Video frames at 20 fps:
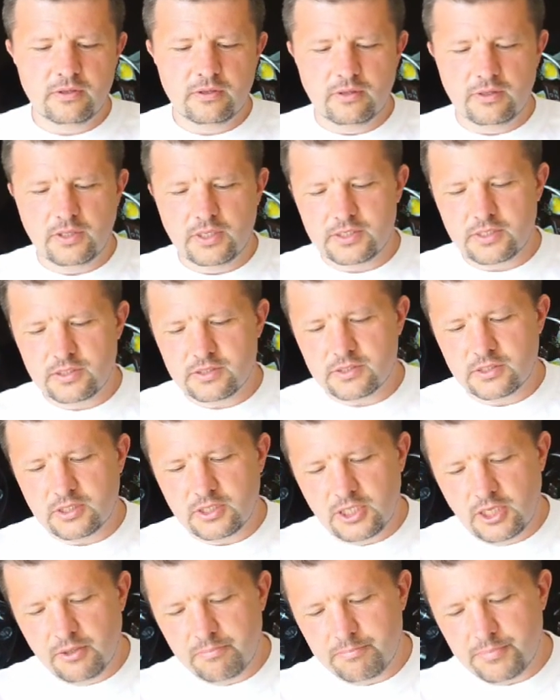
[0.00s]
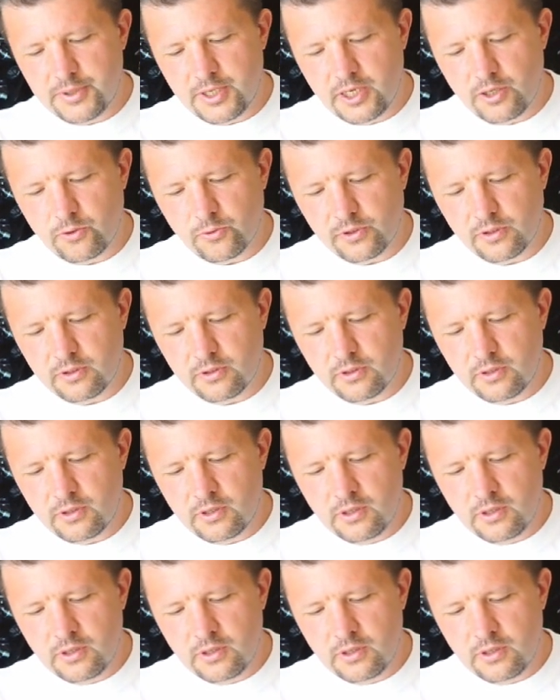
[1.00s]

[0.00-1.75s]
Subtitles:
This is keep power